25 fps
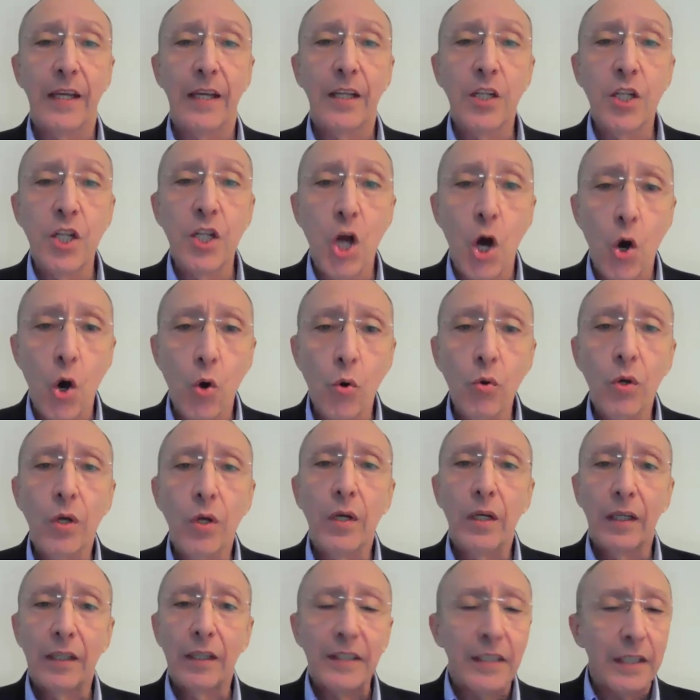No,
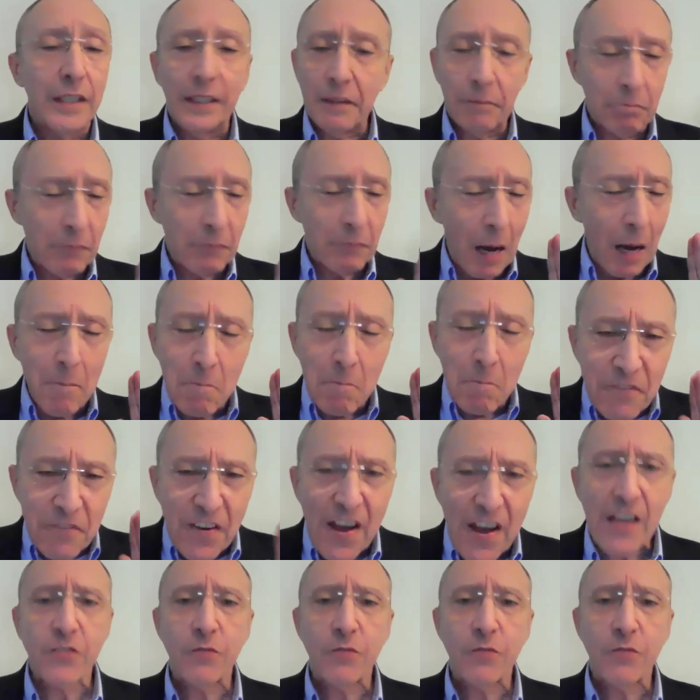a vast